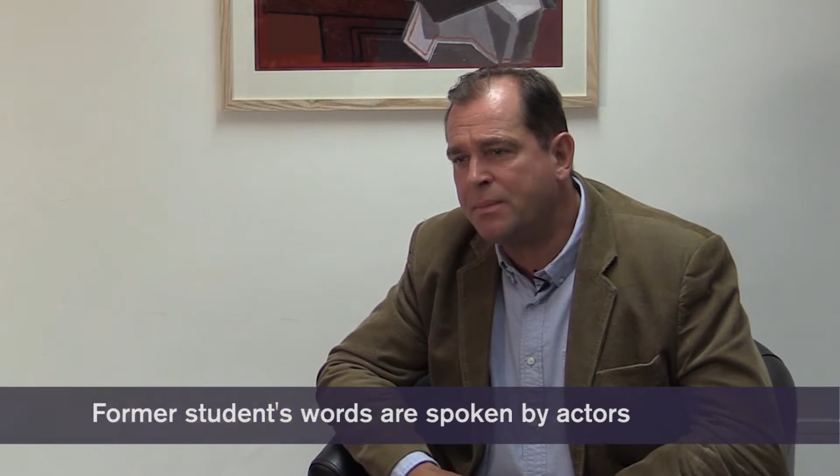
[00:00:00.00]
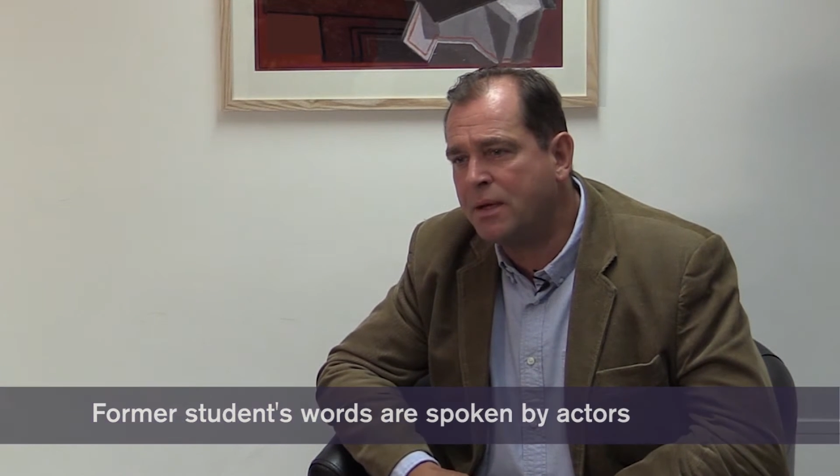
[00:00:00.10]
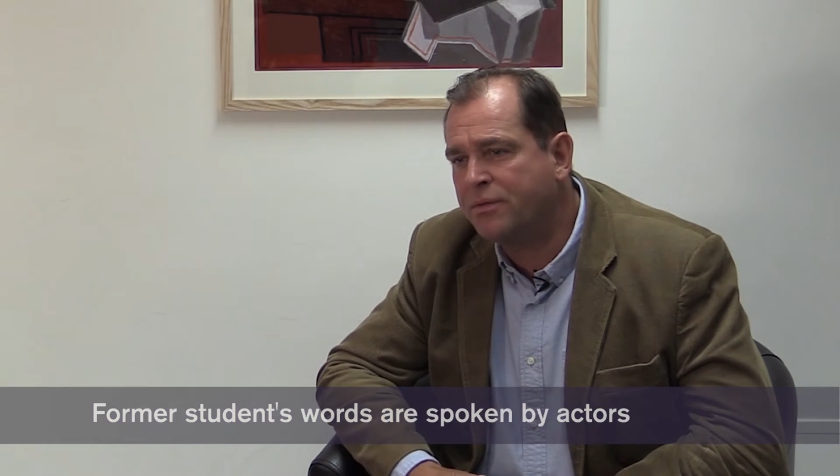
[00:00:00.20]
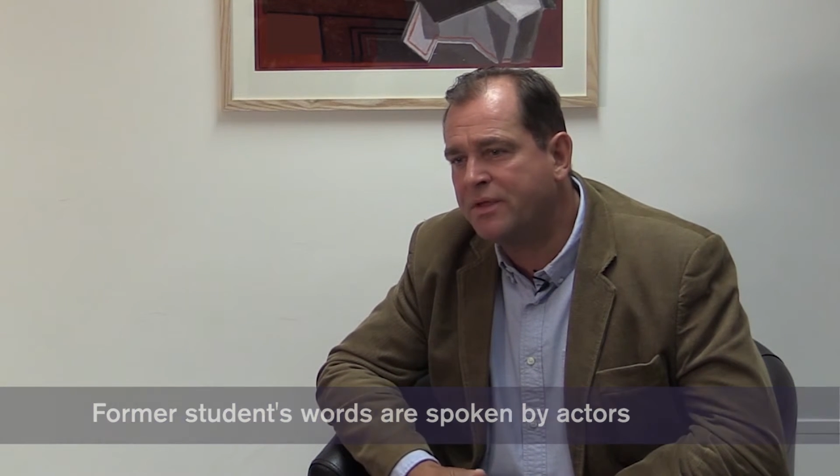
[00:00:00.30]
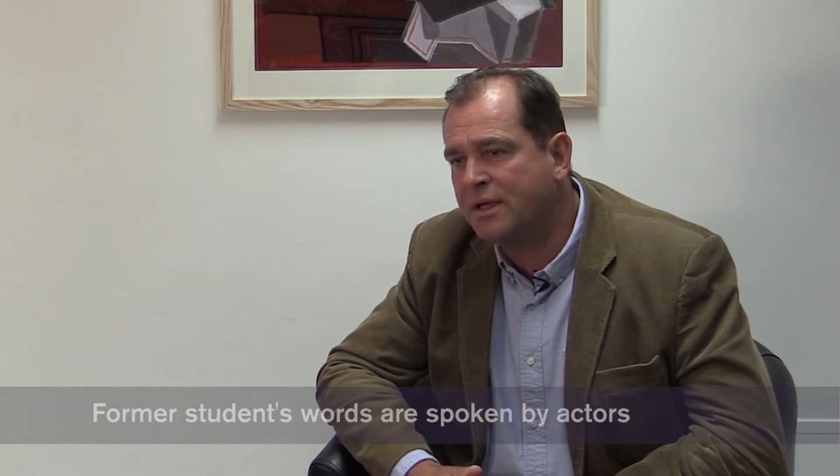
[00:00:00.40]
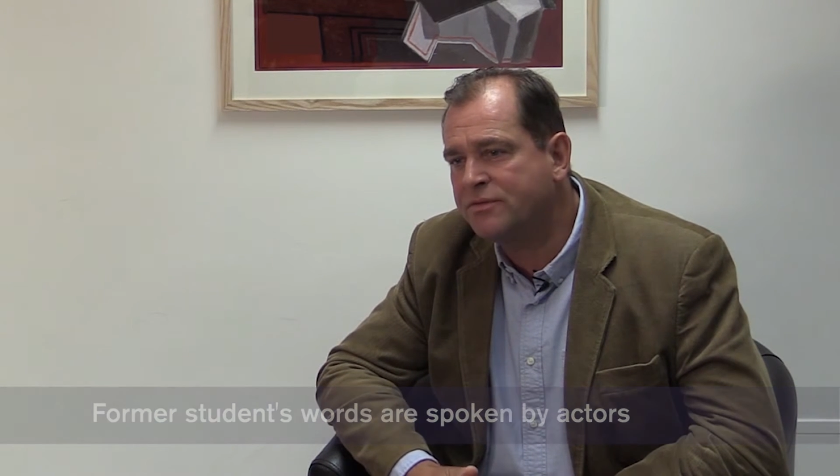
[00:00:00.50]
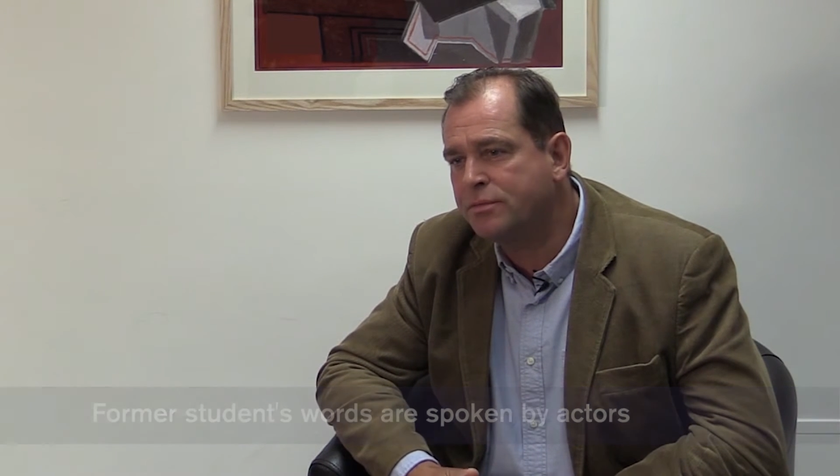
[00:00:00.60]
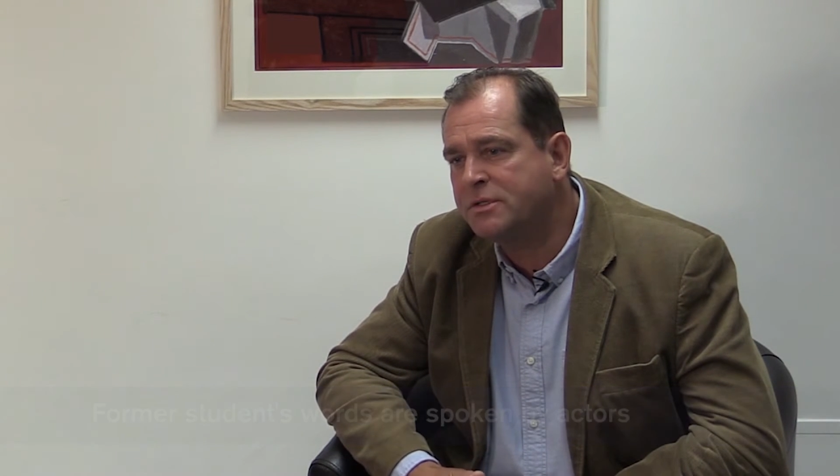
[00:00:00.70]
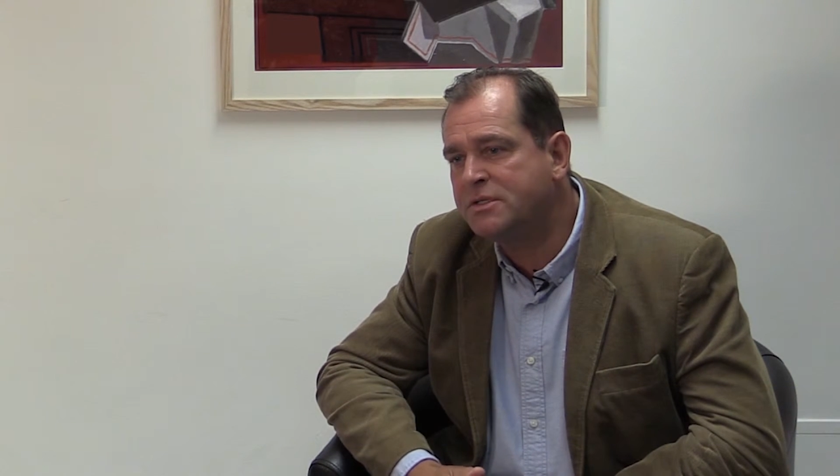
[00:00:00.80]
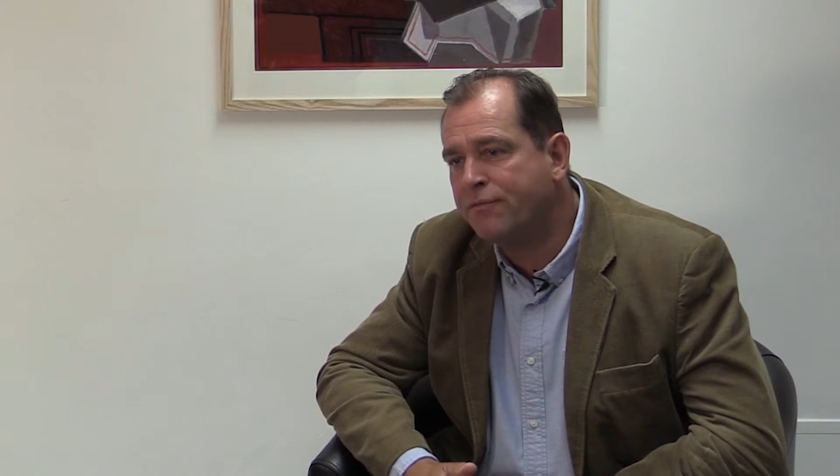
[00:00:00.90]
about things
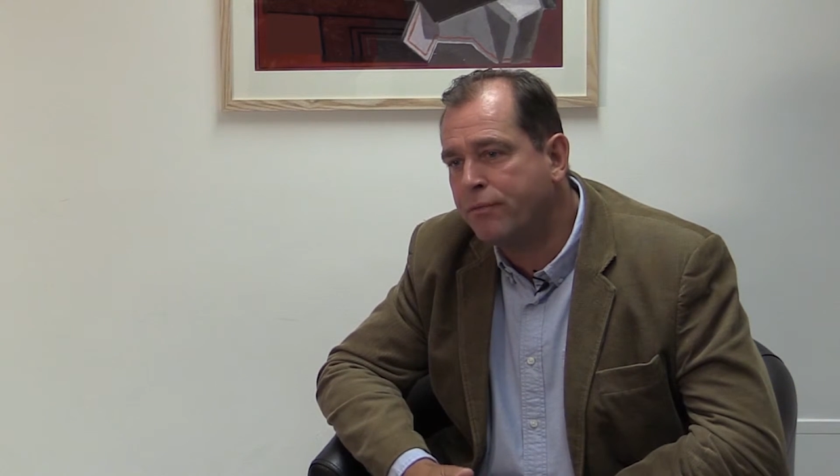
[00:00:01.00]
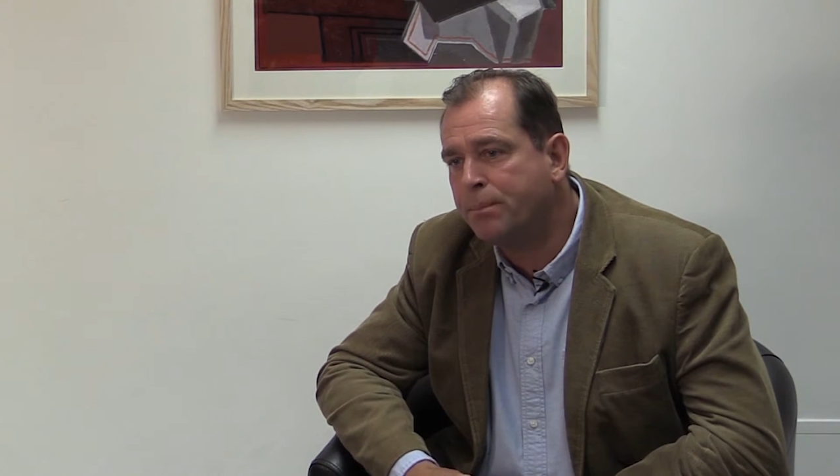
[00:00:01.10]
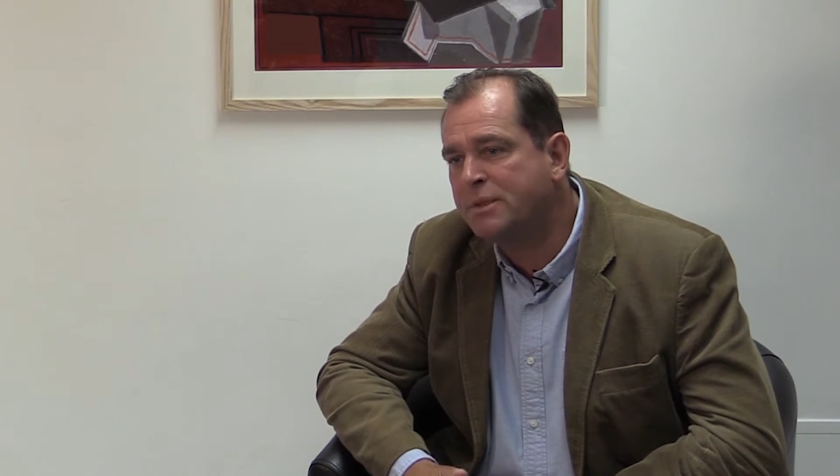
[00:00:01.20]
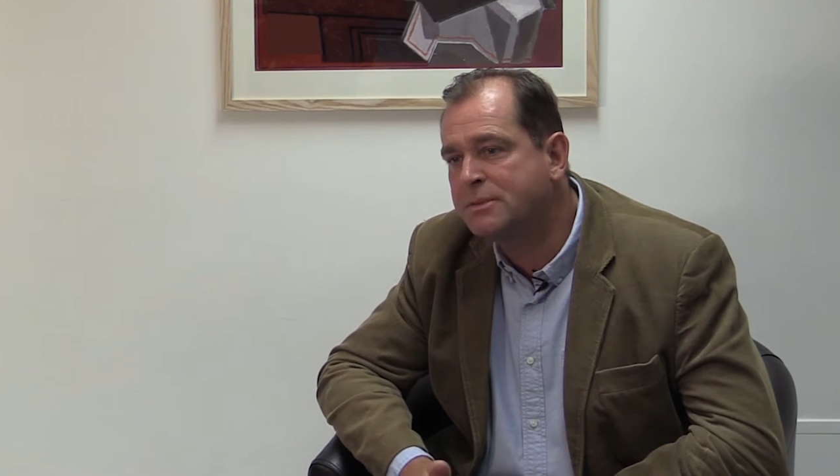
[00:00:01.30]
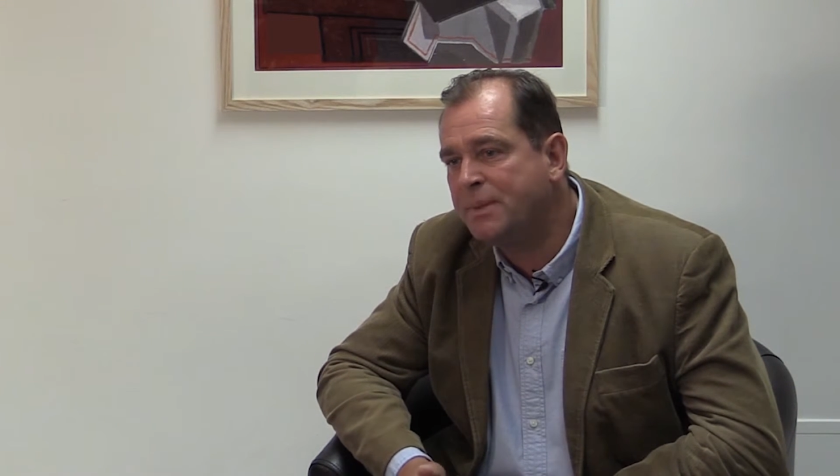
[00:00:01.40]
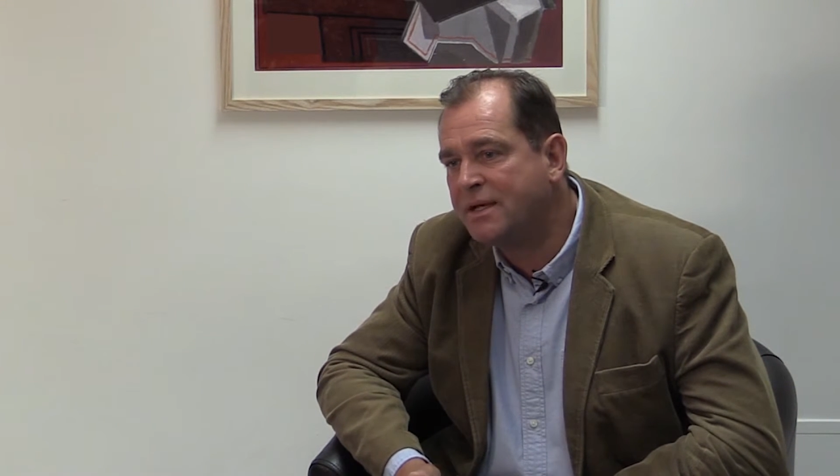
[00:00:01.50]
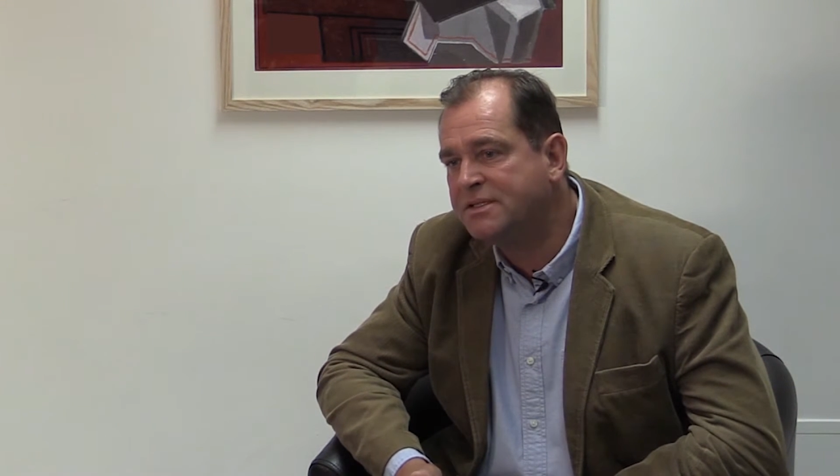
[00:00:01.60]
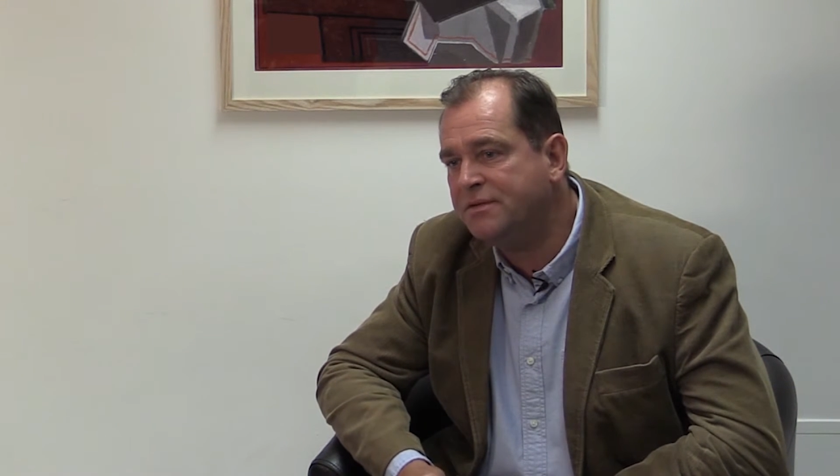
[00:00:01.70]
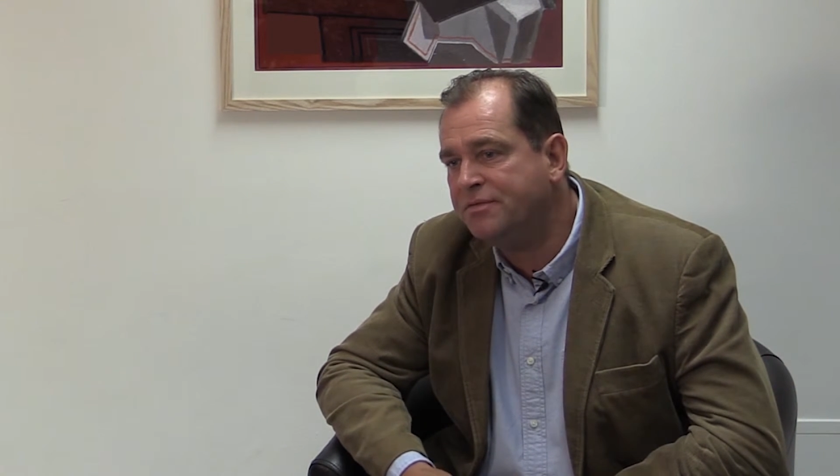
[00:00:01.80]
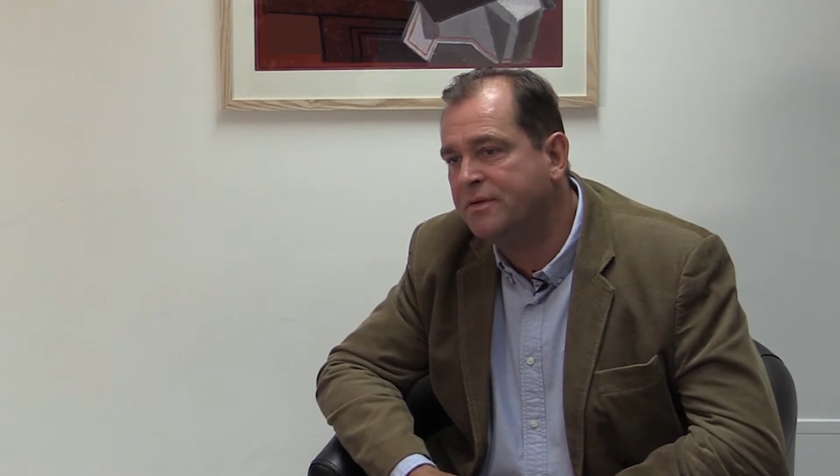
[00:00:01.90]
from a different
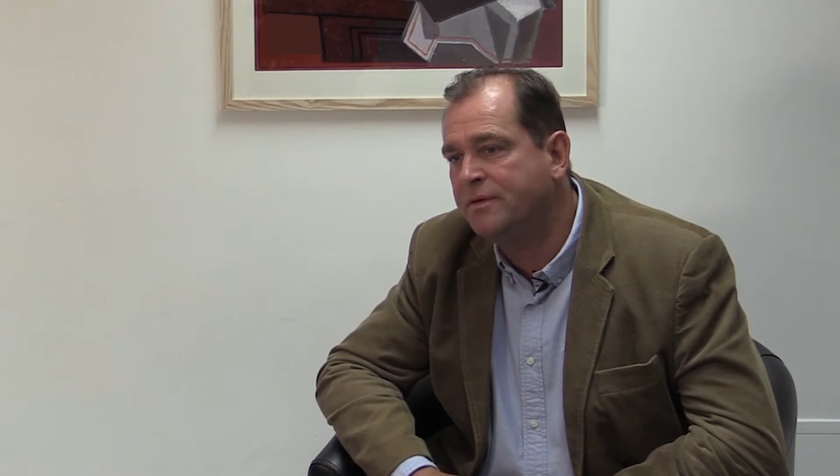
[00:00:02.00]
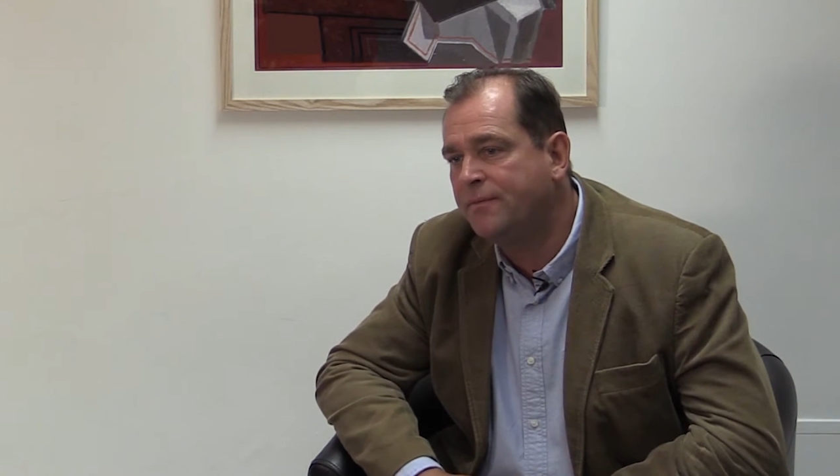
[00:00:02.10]
perspective.